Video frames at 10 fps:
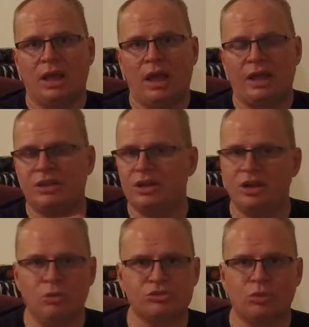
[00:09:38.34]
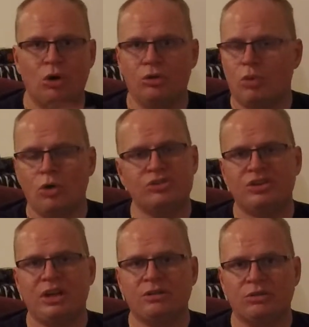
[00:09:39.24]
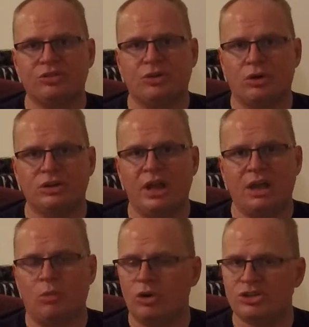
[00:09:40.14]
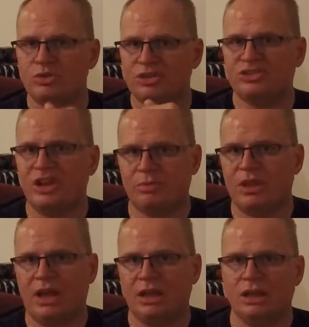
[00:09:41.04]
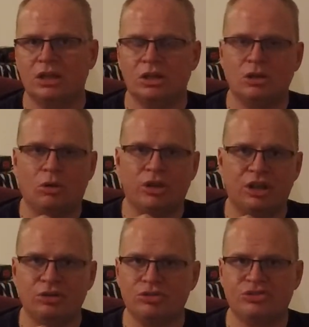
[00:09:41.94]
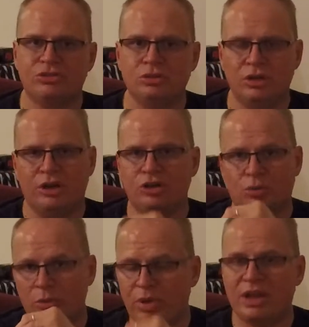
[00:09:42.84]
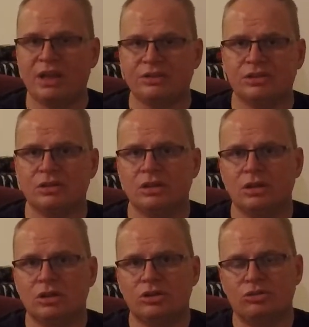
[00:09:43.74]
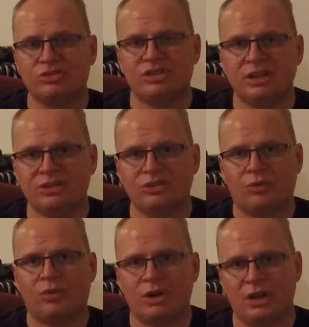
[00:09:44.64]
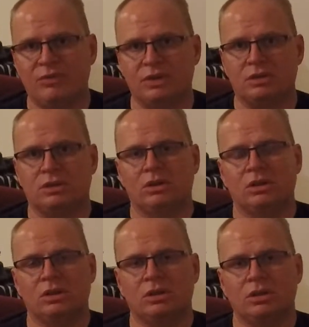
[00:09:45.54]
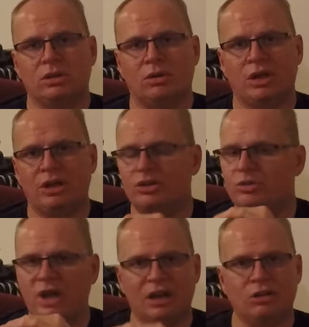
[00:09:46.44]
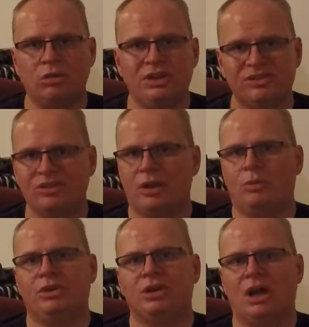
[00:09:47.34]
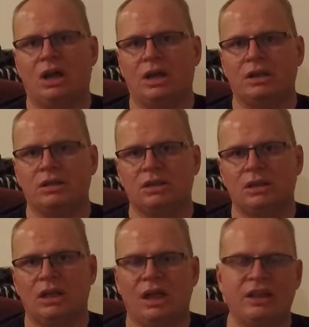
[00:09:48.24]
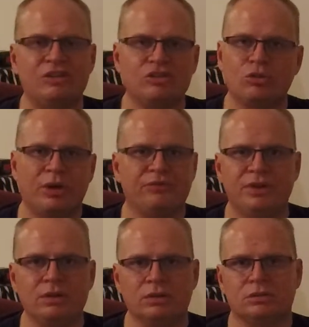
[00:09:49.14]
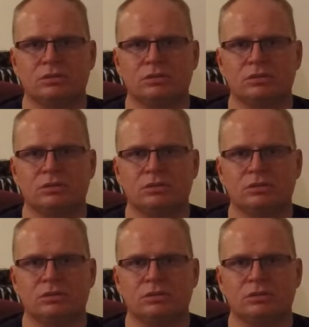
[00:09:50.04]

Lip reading: and then he was rose again on the third day. Once you accept that, okay, you repent, your sins are forgiven. Okay, you got a clean slate with God, and that's a great feeling.